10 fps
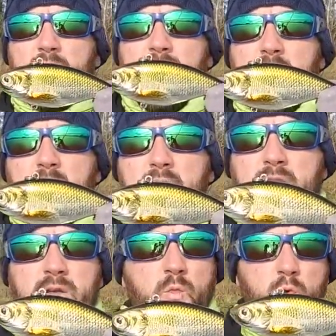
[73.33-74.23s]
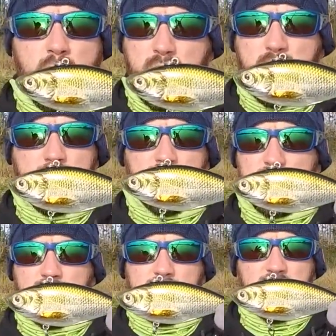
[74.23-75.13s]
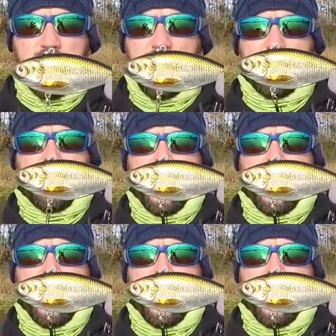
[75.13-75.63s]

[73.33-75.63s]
than worms or jigs or